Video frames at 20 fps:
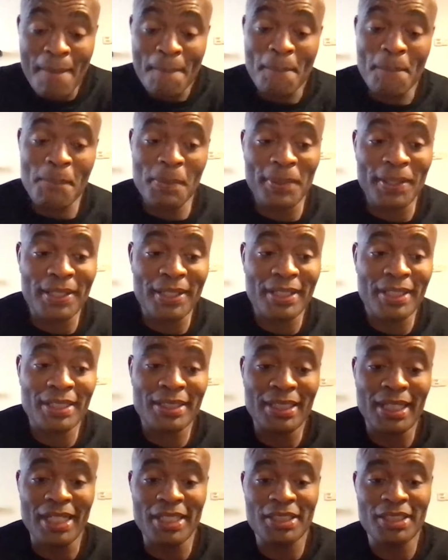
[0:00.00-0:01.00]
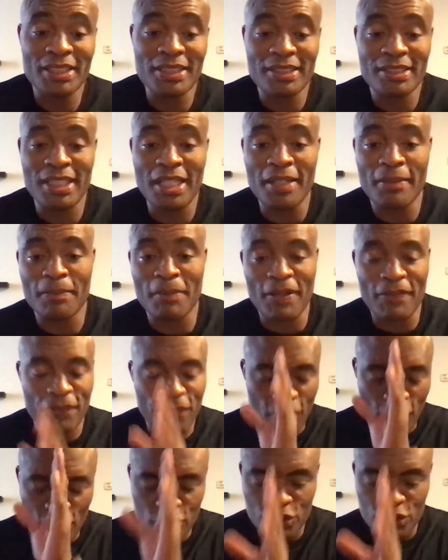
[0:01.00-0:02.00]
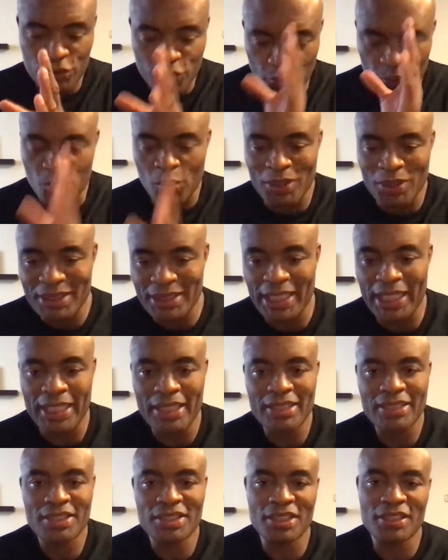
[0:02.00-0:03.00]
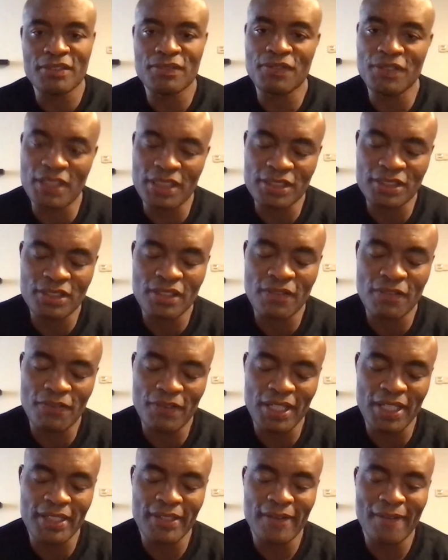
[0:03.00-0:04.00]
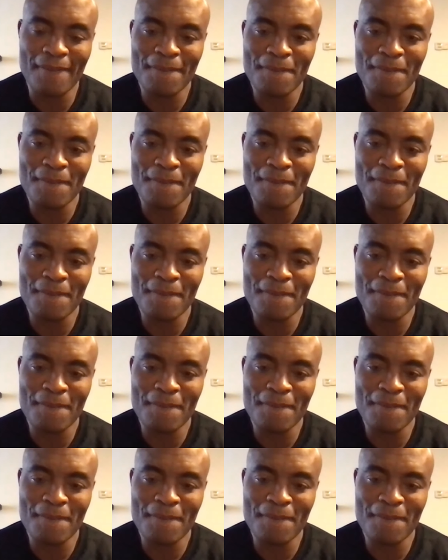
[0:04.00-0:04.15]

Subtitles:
but I just take my focus for one thing: just finish the fight.